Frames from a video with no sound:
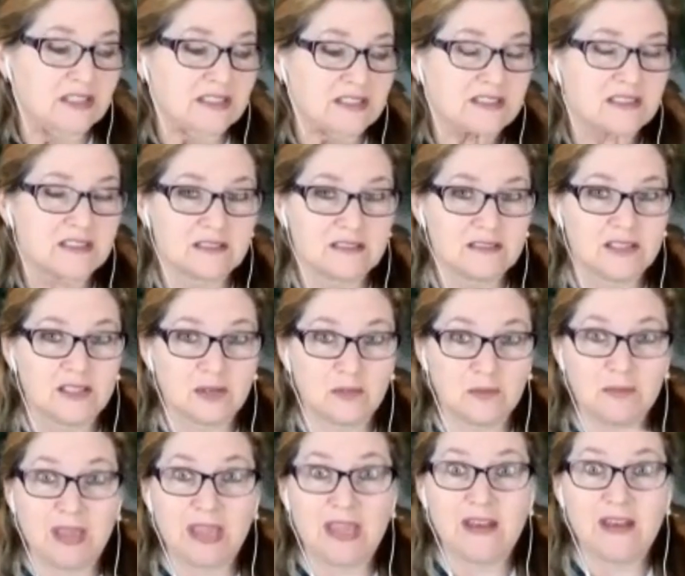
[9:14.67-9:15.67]
six, you know,
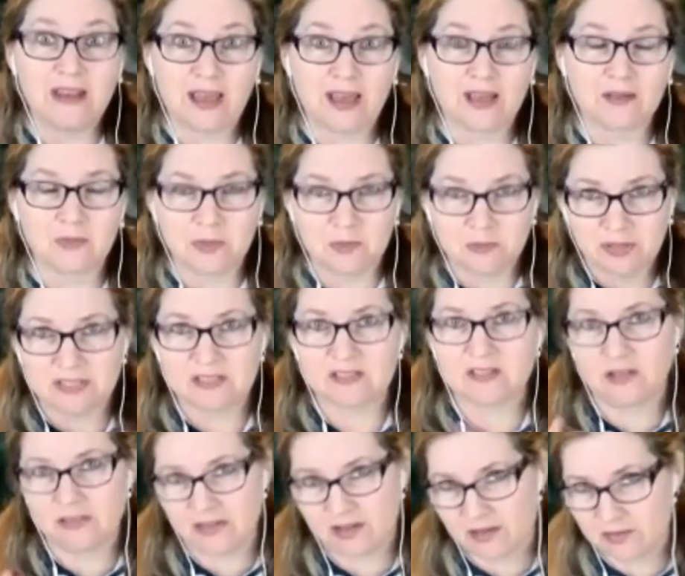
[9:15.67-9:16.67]
main admin plus
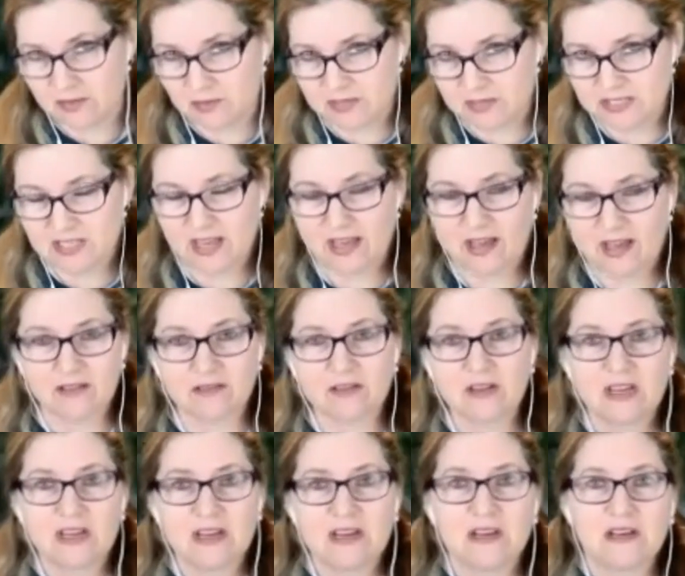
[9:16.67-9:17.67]
all the other ones you have,
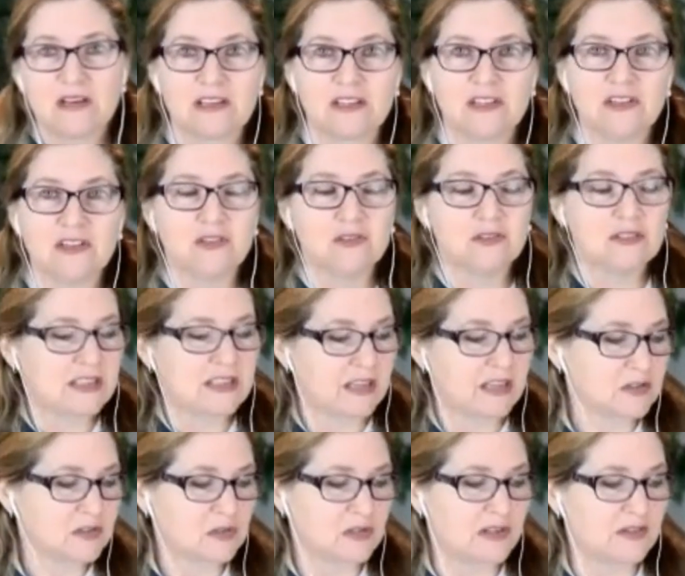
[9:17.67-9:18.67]
can you
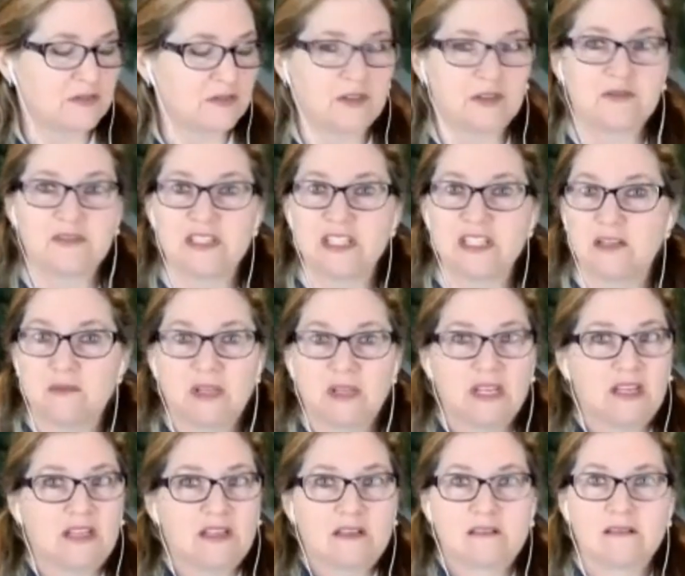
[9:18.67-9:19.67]
schedule yeah. a 15
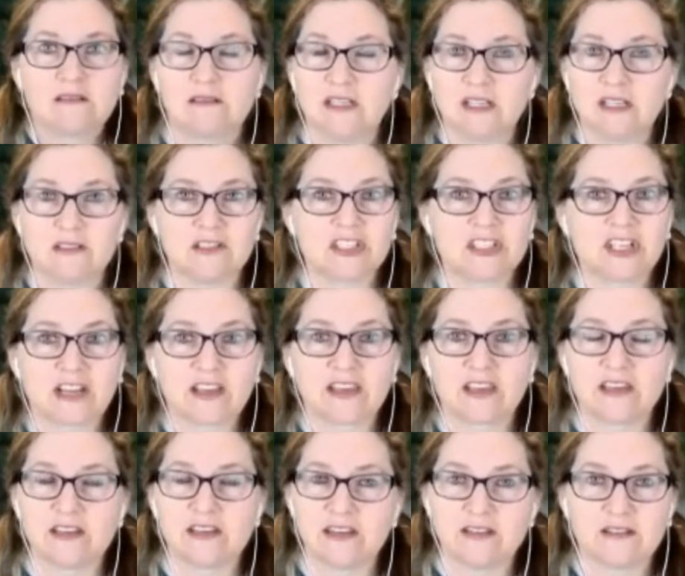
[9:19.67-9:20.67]
minute, you know, check
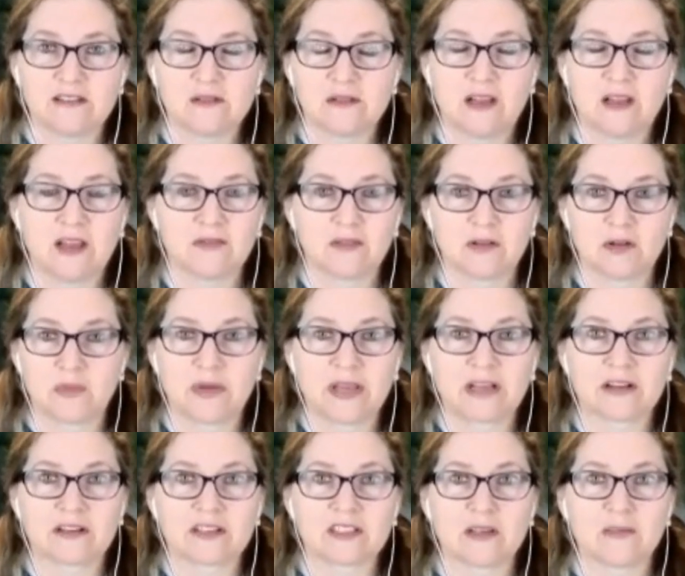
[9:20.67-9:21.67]
in every
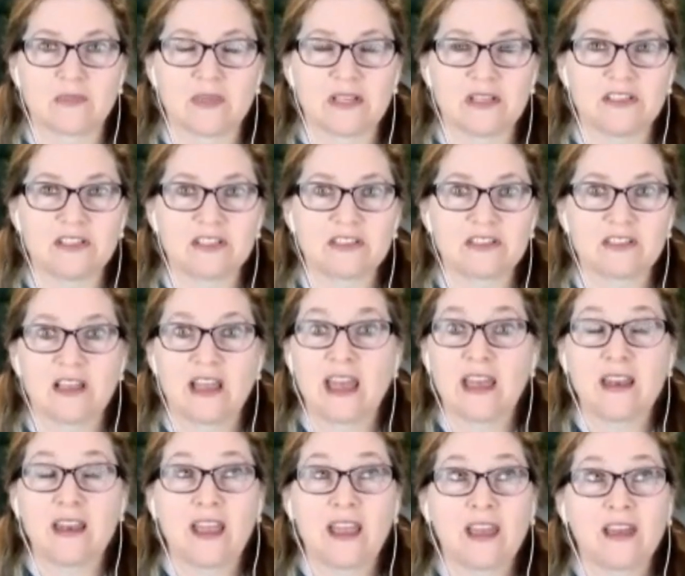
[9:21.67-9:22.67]
week yeah. or something? Just
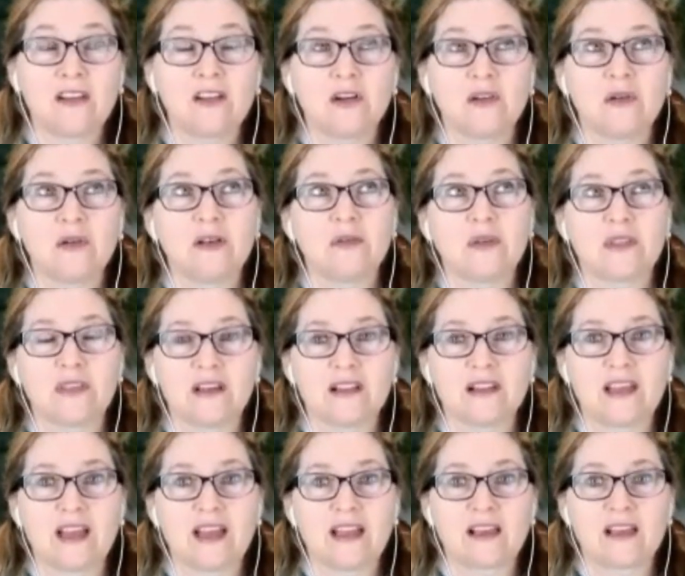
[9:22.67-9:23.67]
and and go in with it
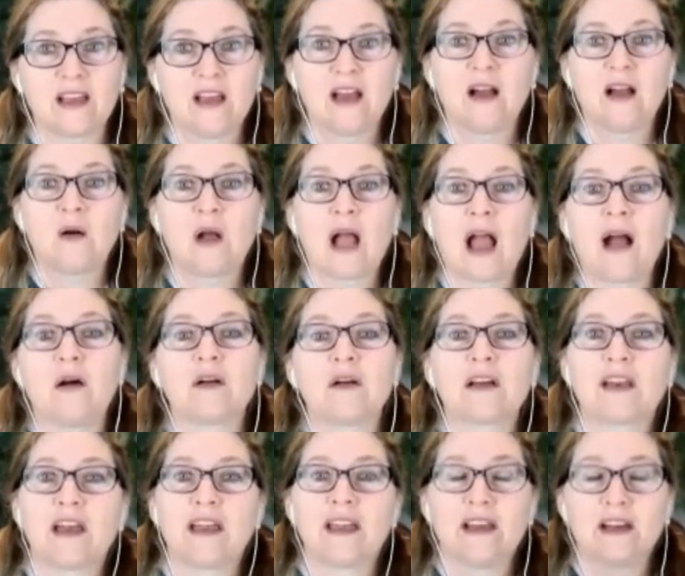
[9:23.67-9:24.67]
like, how
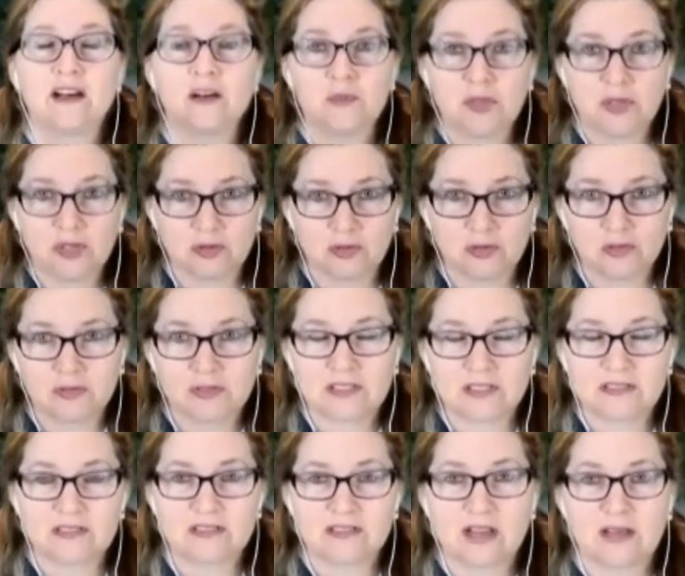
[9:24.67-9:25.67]
can I help you?
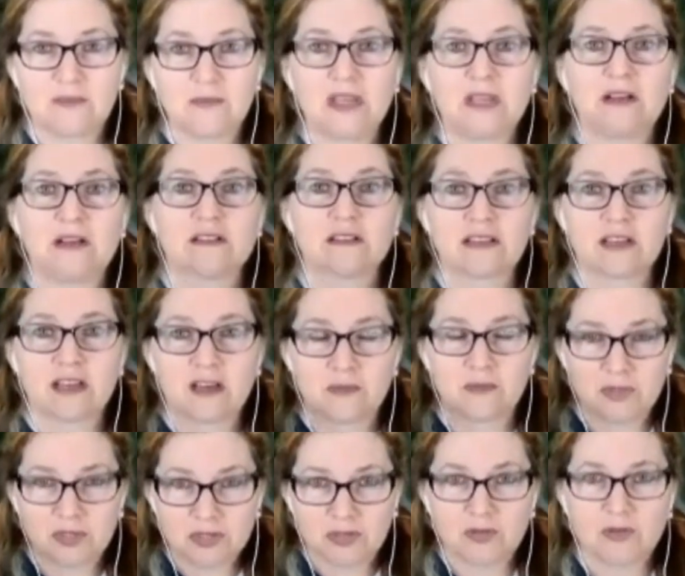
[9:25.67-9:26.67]
This I'm here yeah. to help
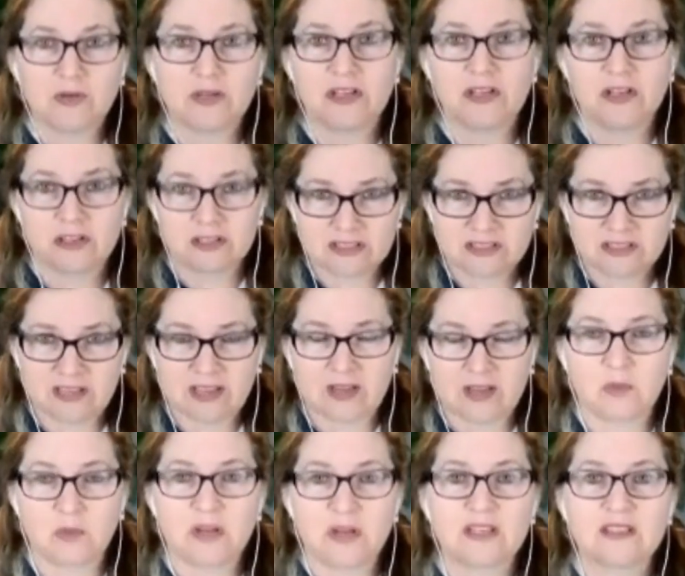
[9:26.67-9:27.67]
you and your
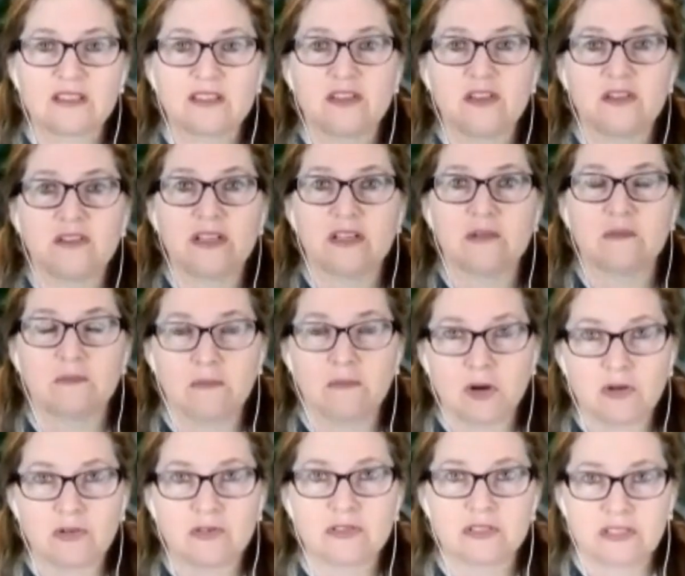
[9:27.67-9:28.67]
site. What is it you need
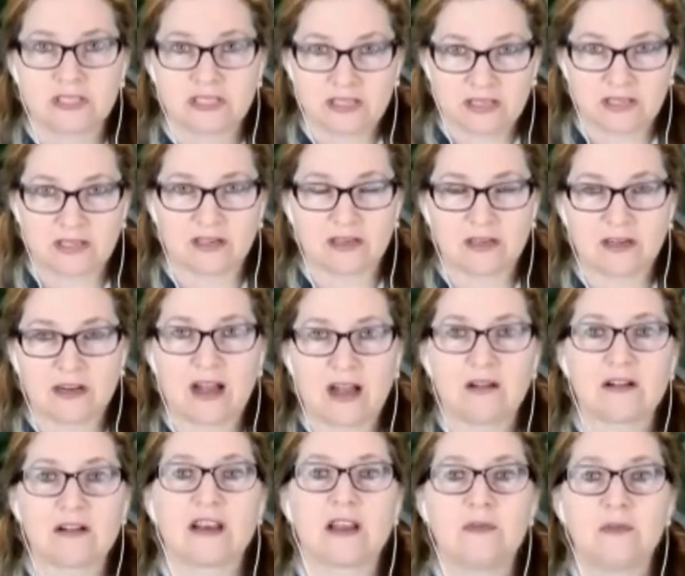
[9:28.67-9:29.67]
most here?
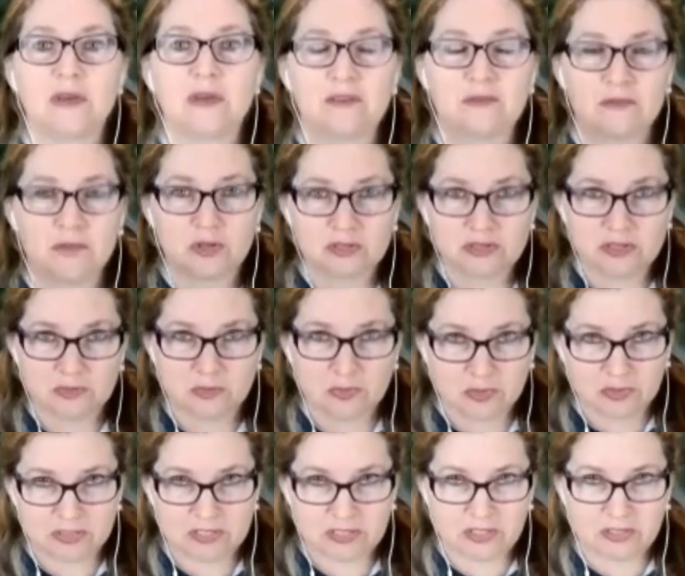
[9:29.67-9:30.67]
How can I be of most
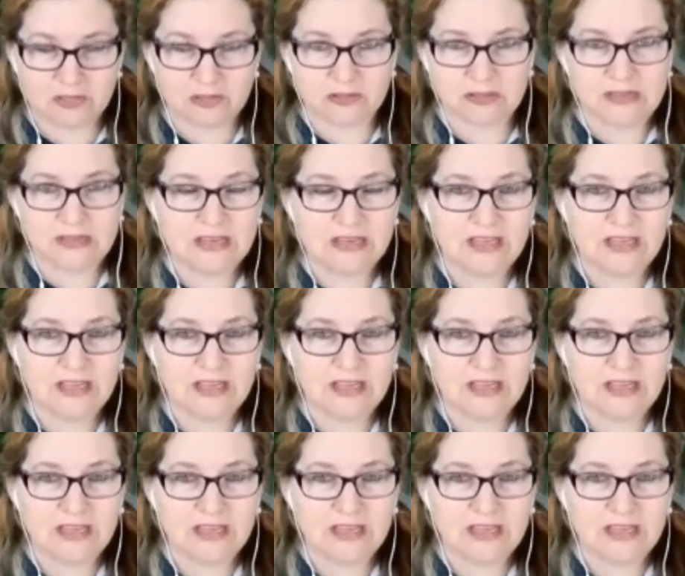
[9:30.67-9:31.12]
support to you?